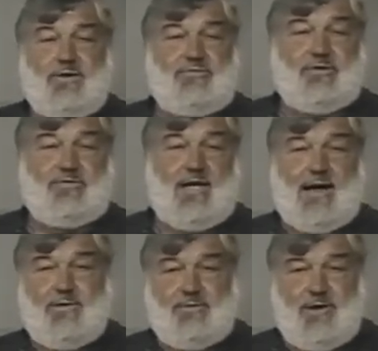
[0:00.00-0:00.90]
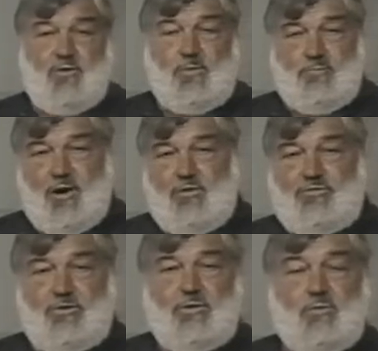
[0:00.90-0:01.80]
in its entirety or
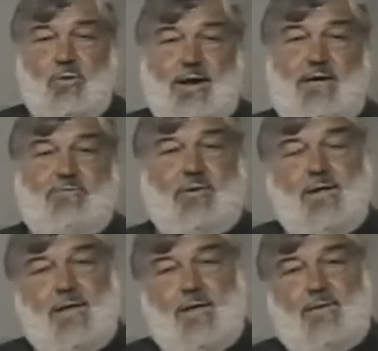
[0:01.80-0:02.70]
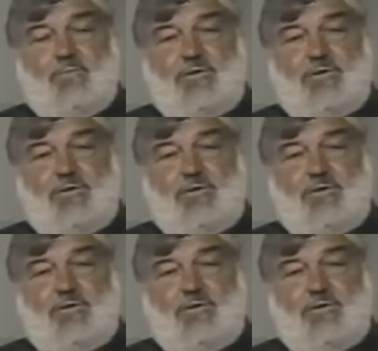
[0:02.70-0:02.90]
partial or whatever.